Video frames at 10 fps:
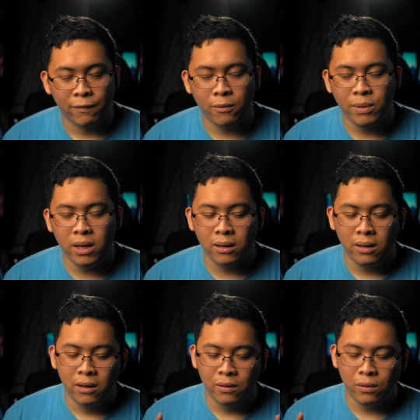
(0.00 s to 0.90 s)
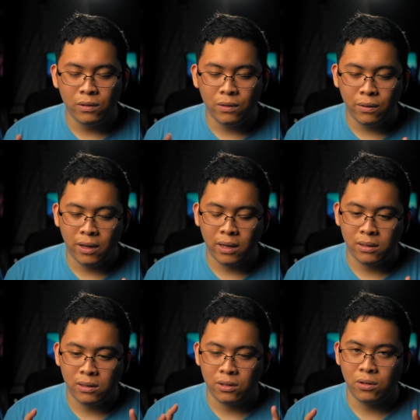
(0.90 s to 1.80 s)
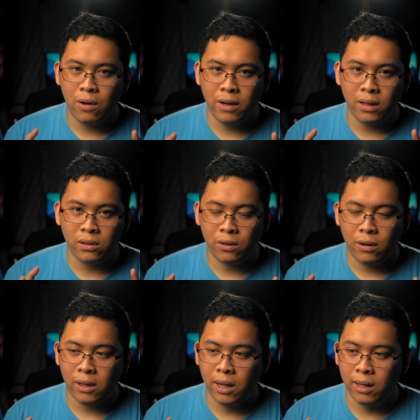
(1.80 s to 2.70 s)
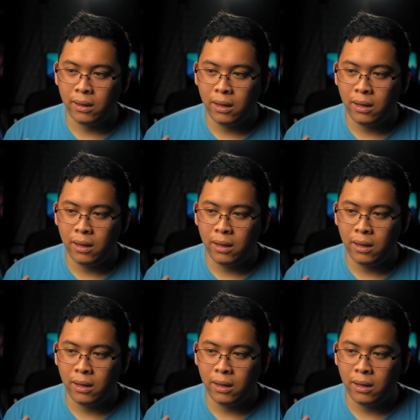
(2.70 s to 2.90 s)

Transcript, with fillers: For me, those two things, the story and the storytelling,